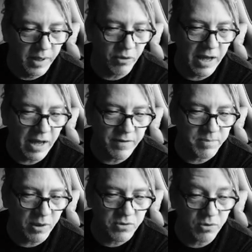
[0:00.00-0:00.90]
I don't have a
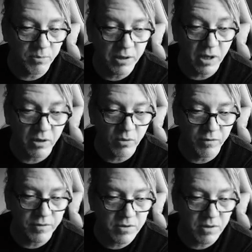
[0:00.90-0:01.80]
spell scroll. It'd be kind of
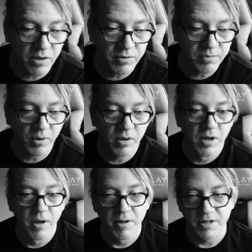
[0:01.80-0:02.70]
cool if it's
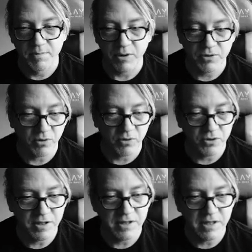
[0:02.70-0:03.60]
spell scroll.
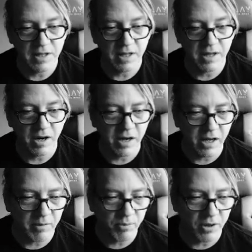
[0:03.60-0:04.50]
So you can see that there,
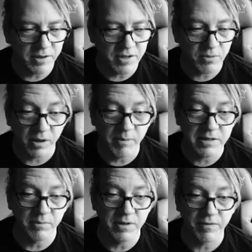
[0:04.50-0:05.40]
and I'm going to put on this one to
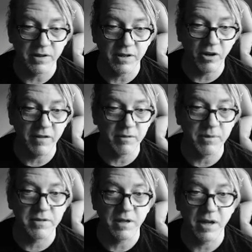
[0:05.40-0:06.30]
make something different. They don't have to
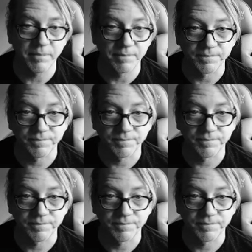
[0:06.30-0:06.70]
be the same.